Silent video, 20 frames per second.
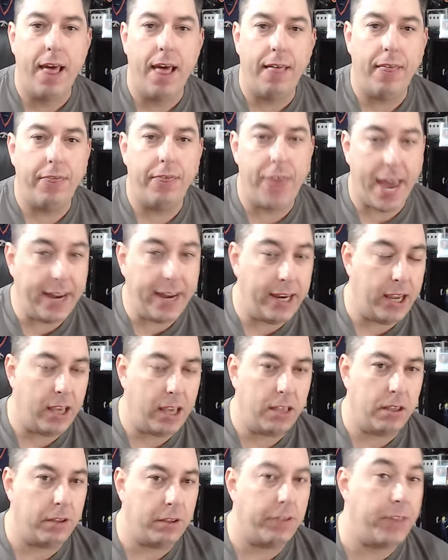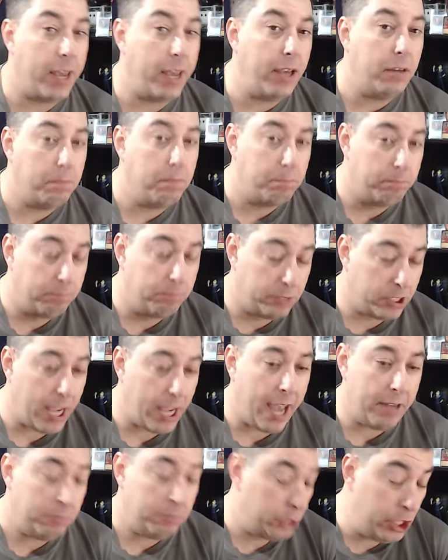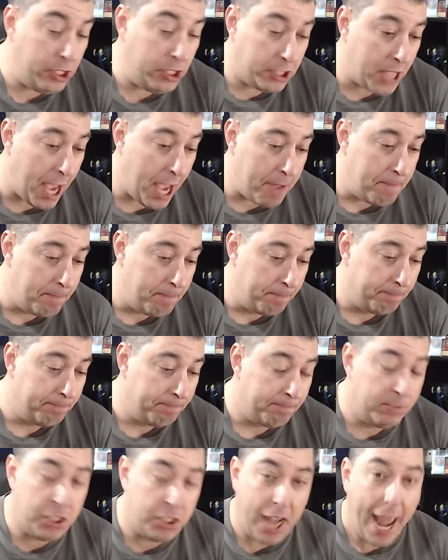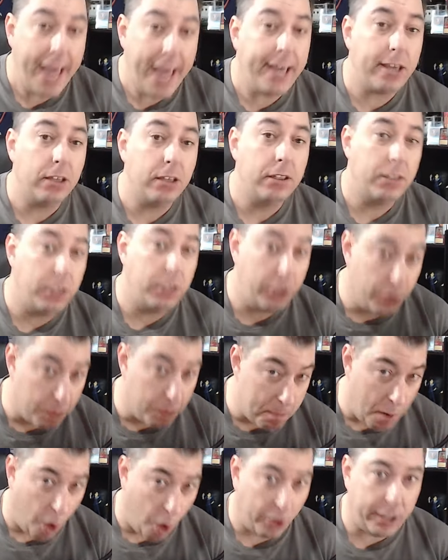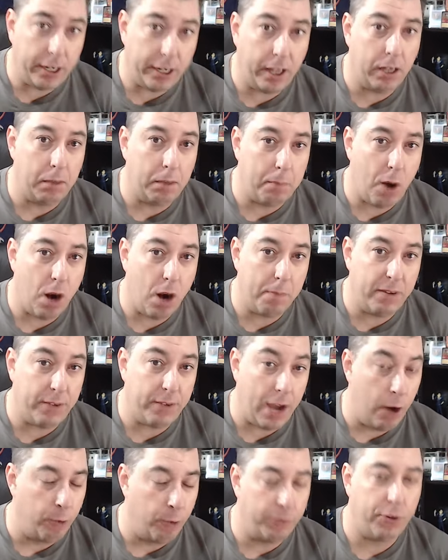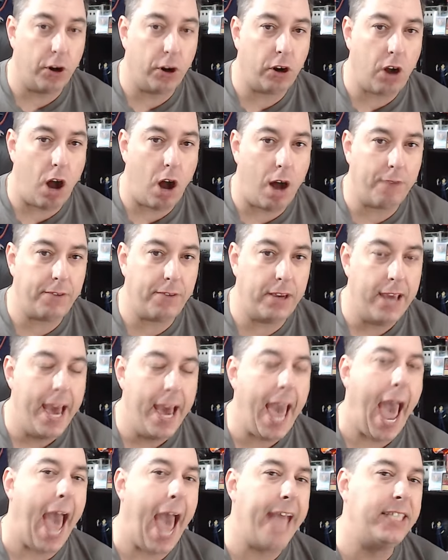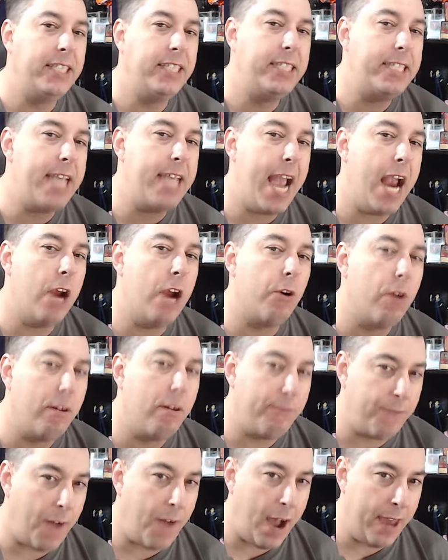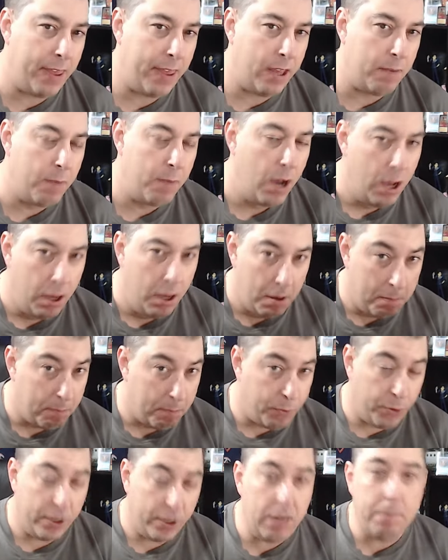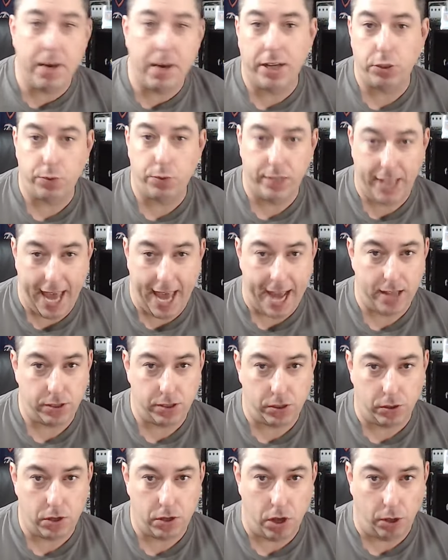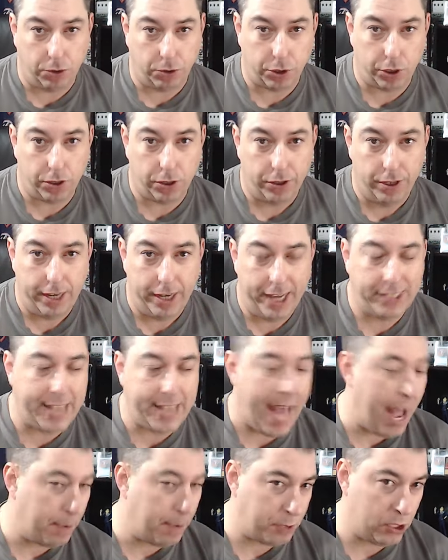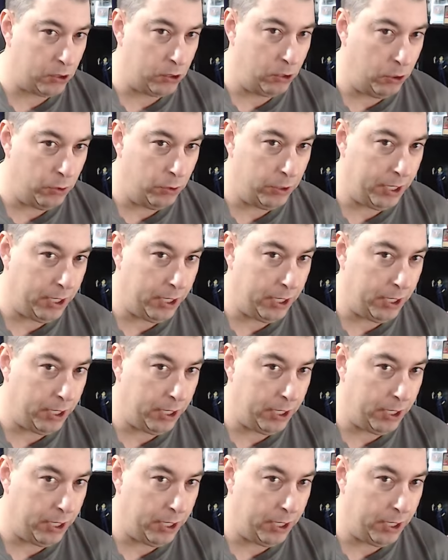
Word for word: then they said she said, take your marketing department out for a coffee and terrify them pretty much with cancel culture. It's absolutely